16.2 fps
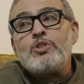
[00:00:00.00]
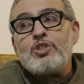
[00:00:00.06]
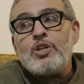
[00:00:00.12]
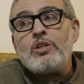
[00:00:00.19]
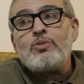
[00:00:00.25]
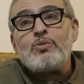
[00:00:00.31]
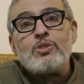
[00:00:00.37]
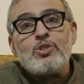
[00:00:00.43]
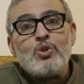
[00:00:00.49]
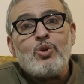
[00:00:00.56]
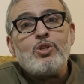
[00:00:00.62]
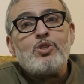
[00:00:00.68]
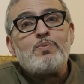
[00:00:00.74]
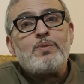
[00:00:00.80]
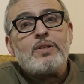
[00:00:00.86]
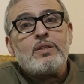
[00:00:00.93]
children's
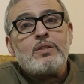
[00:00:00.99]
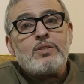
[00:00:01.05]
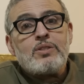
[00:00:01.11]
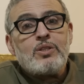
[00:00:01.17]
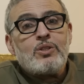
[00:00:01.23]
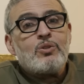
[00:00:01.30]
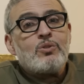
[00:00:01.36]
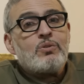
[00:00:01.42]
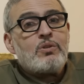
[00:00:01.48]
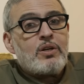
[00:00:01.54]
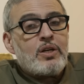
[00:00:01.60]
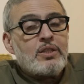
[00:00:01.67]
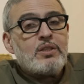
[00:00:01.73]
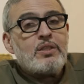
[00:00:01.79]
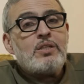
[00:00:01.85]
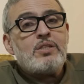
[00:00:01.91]
hospitals,
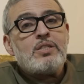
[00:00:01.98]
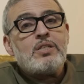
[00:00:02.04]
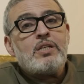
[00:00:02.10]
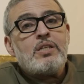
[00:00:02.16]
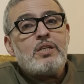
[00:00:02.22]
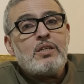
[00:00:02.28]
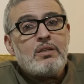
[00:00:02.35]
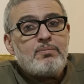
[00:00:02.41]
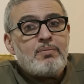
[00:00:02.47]
Rantisi,